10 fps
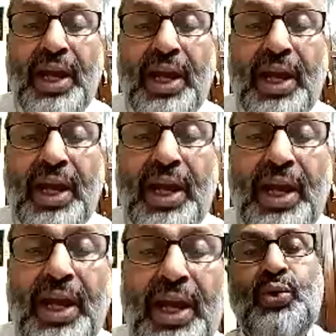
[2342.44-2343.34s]
people
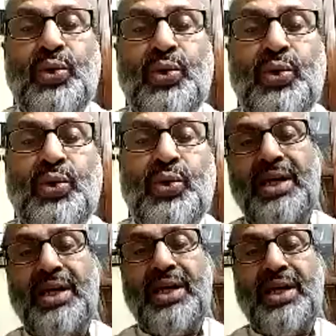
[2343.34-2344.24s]
who are
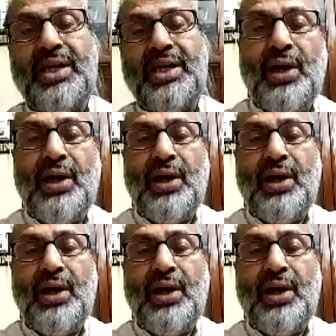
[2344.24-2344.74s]
capable